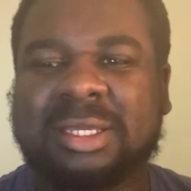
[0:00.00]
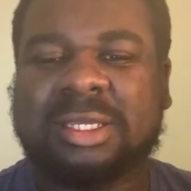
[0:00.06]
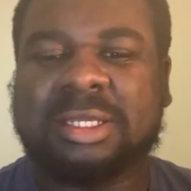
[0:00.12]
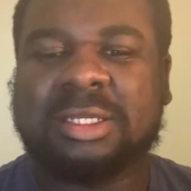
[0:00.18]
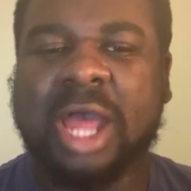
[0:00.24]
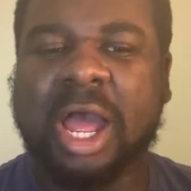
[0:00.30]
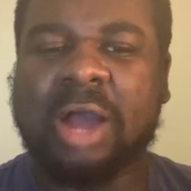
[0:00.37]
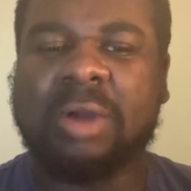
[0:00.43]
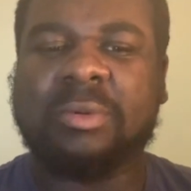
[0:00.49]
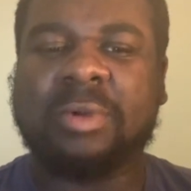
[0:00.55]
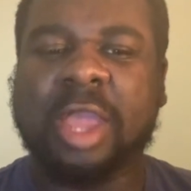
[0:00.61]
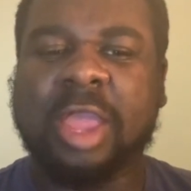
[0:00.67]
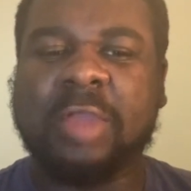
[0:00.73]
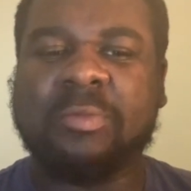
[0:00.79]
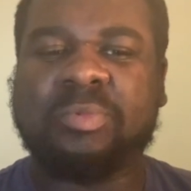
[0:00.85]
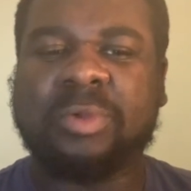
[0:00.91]
Now,
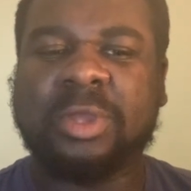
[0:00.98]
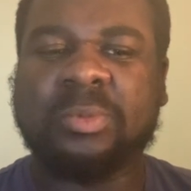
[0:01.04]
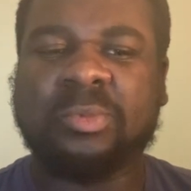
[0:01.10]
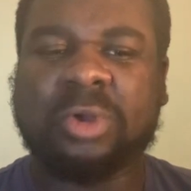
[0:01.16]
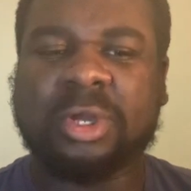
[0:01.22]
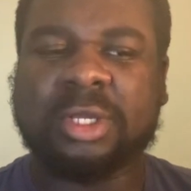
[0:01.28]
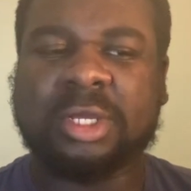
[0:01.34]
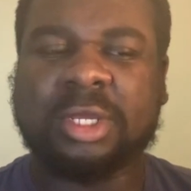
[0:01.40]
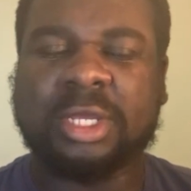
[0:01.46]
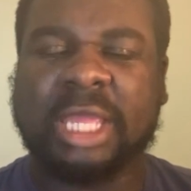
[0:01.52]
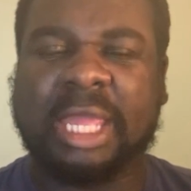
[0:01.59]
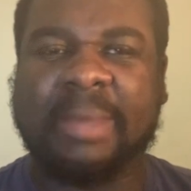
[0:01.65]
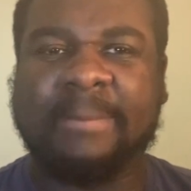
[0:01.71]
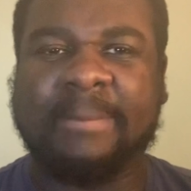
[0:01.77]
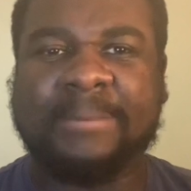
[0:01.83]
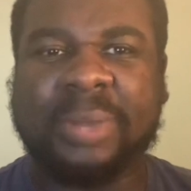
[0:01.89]
if we want to
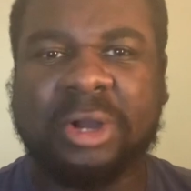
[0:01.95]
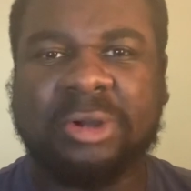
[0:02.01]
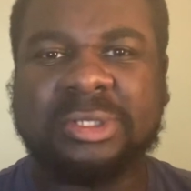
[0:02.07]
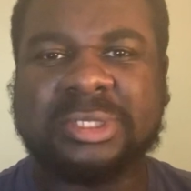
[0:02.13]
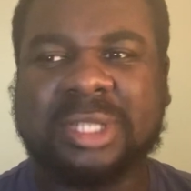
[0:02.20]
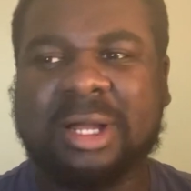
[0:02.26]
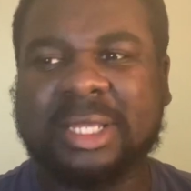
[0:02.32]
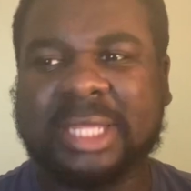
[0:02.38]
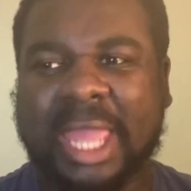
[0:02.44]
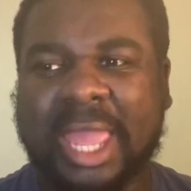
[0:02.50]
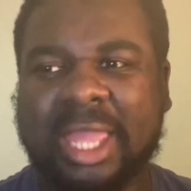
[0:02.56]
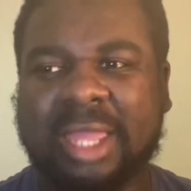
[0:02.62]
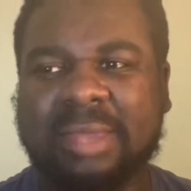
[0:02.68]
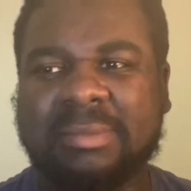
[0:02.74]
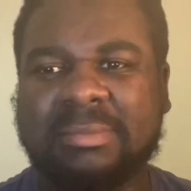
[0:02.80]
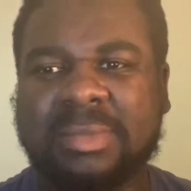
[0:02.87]
impose our
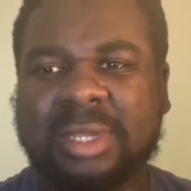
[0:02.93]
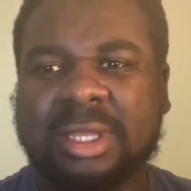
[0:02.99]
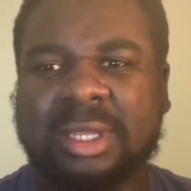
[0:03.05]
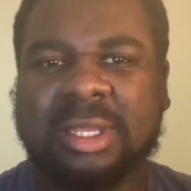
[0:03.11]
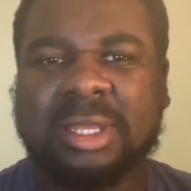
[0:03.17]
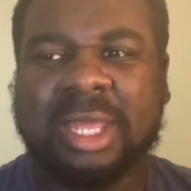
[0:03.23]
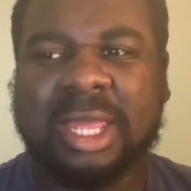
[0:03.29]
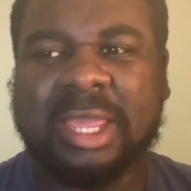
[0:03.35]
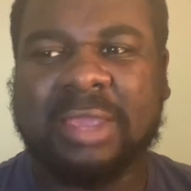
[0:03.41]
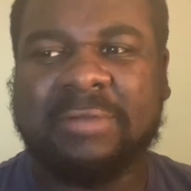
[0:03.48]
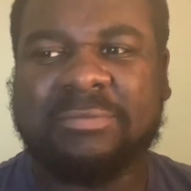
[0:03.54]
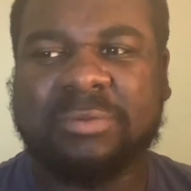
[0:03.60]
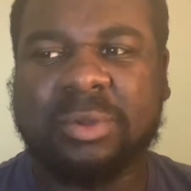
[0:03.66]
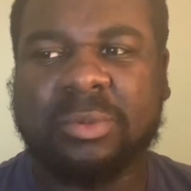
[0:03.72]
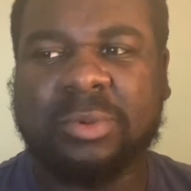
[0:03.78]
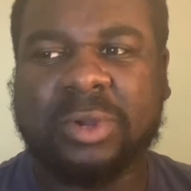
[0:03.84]
game, if
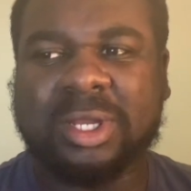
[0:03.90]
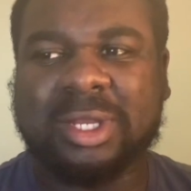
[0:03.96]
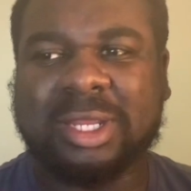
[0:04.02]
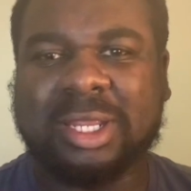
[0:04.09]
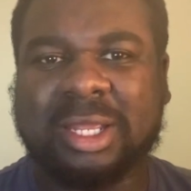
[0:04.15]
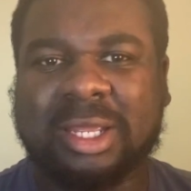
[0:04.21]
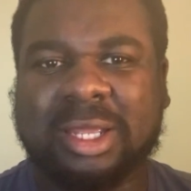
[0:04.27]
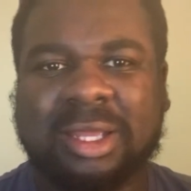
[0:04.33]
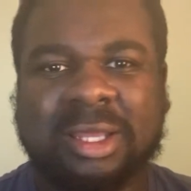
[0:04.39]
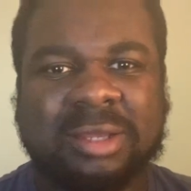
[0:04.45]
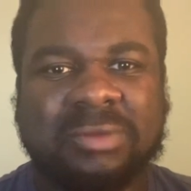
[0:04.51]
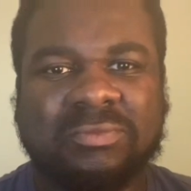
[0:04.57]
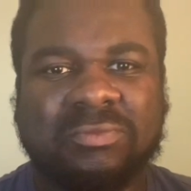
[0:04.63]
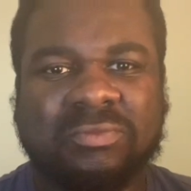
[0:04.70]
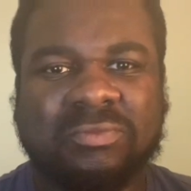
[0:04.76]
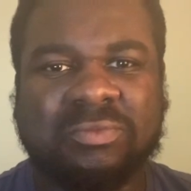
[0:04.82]
we want to
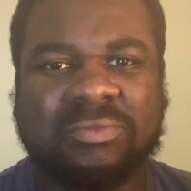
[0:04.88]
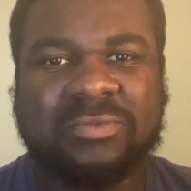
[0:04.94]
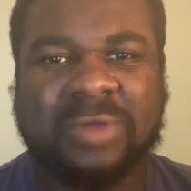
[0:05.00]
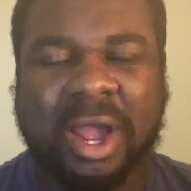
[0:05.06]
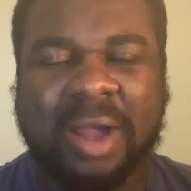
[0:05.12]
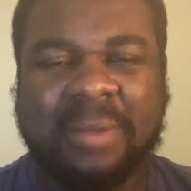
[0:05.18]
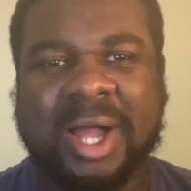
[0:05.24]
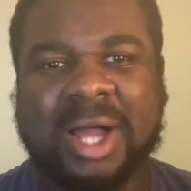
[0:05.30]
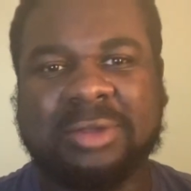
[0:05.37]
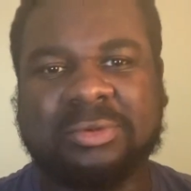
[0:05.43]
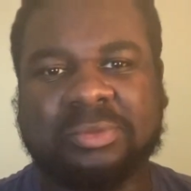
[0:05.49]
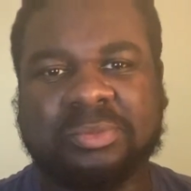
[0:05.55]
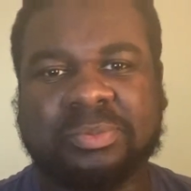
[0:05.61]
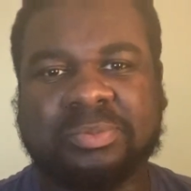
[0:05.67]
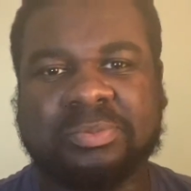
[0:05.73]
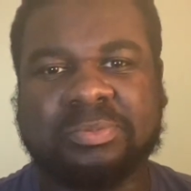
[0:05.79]
come
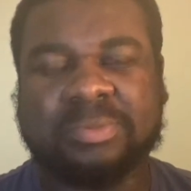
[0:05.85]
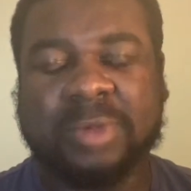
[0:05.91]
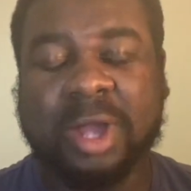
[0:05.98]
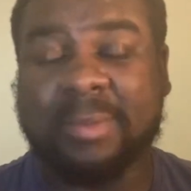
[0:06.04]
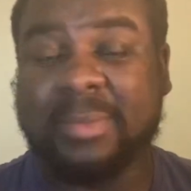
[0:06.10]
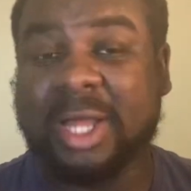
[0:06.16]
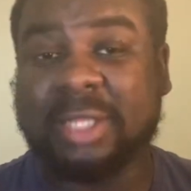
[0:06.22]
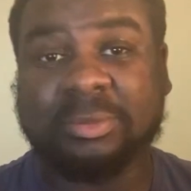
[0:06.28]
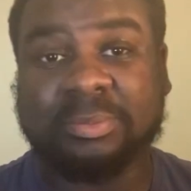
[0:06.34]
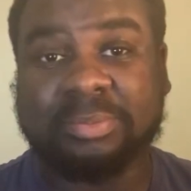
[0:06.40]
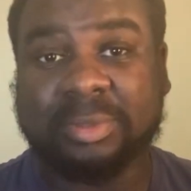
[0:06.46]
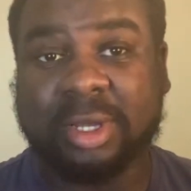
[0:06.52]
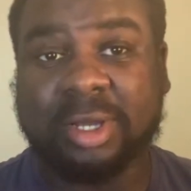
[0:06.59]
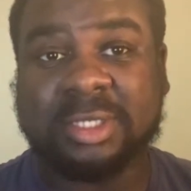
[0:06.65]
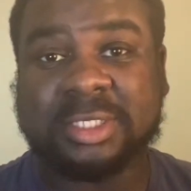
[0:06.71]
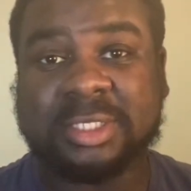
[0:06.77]
out the
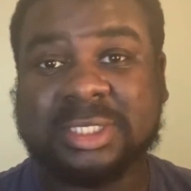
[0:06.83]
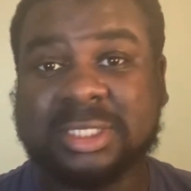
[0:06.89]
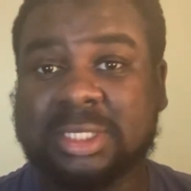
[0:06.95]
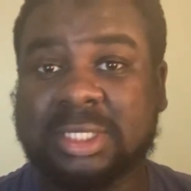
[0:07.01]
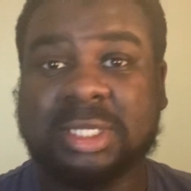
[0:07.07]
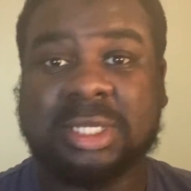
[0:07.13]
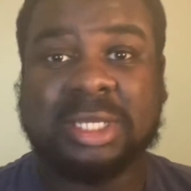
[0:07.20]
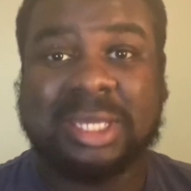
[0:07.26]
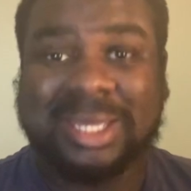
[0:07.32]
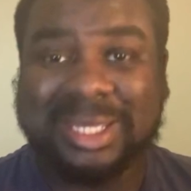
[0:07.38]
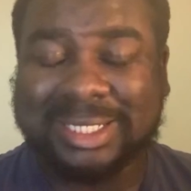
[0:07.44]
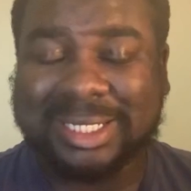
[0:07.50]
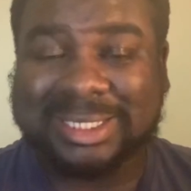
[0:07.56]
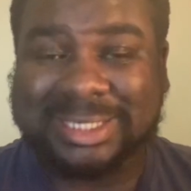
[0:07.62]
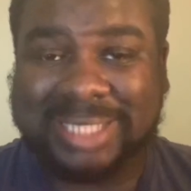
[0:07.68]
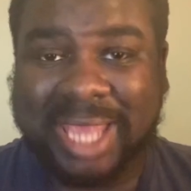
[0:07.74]
blocks and
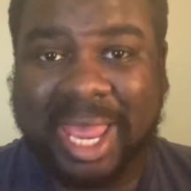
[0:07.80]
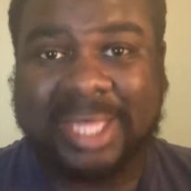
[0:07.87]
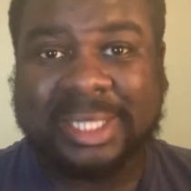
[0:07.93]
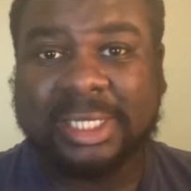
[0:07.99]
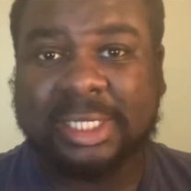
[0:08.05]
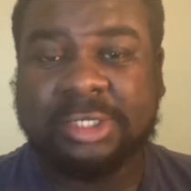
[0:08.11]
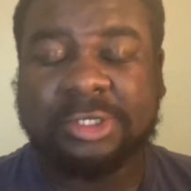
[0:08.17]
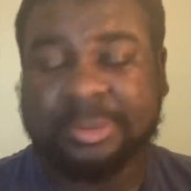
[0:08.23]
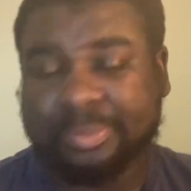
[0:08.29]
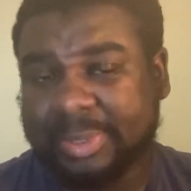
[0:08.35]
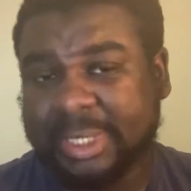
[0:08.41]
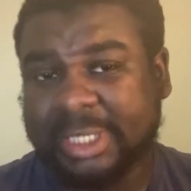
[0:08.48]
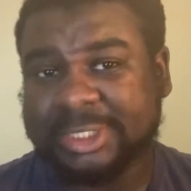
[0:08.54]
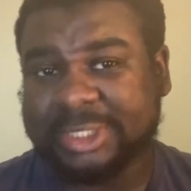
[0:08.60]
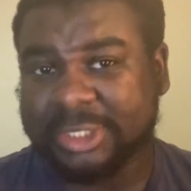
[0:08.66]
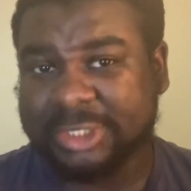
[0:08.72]
attack him, you
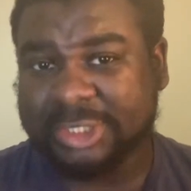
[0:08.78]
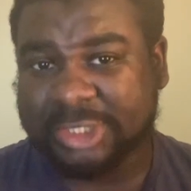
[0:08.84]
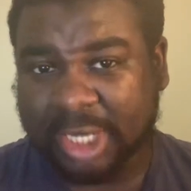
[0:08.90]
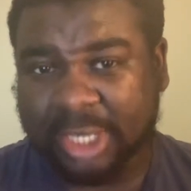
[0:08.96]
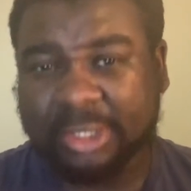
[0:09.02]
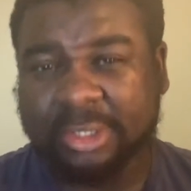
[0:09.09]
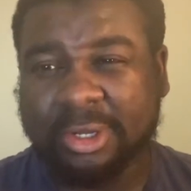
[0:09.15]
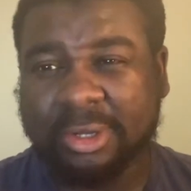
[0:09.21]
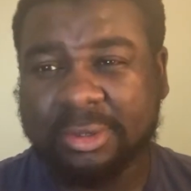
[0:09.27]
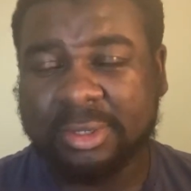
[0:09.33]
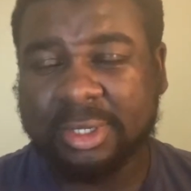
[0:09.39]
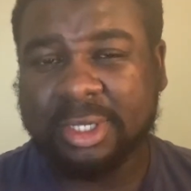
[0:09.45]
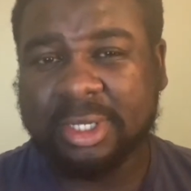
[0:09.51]
pick Zinchenko.